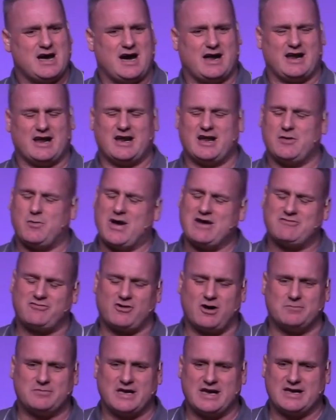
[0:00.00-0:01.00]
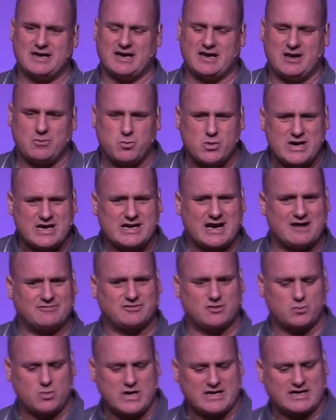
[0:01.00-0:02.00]
And I went from there, and then week
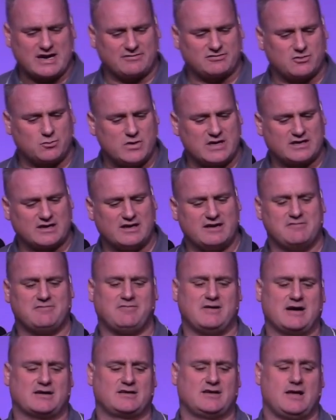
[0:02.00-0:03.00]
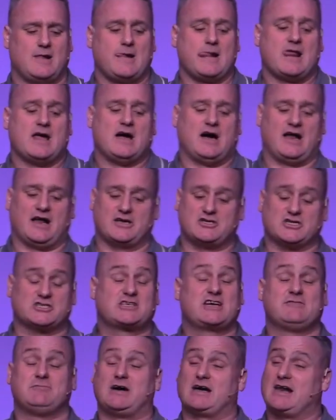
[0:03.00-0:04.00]
after week after week, and in fact, and I just
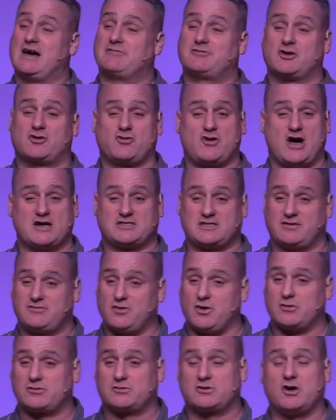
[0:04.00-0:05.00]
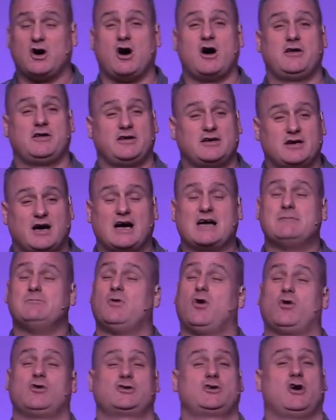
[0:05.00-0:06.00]
gave my life to Christ. I thought, God, I'm
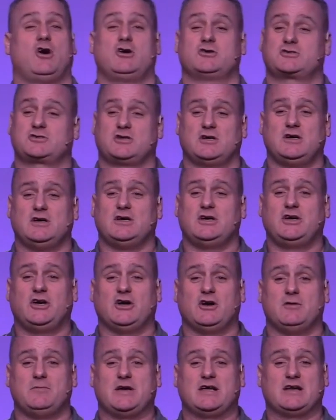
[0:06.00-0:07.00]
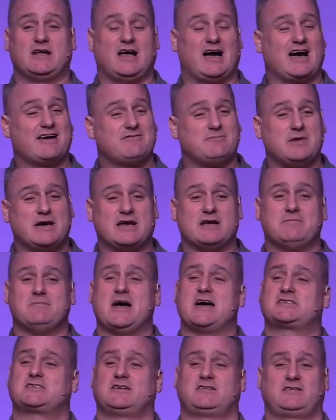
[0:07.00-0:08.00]
all yours. You know what I mean? I've made a
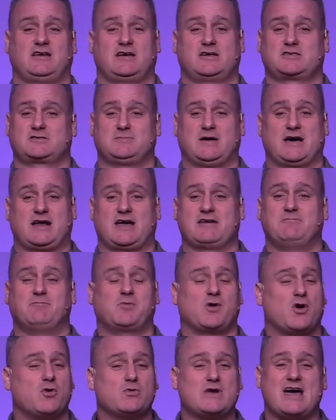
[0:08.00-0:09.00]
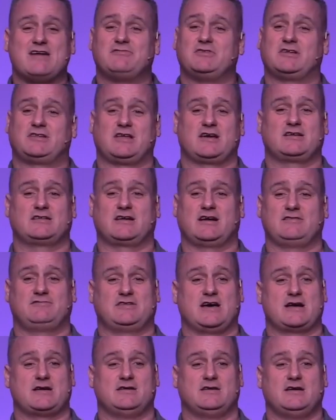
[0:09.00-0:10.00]
mess of things, man. I've blown everything that I've
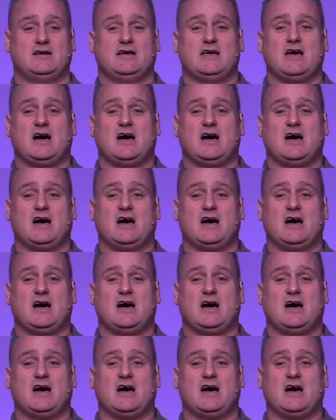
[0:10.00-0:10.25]
done.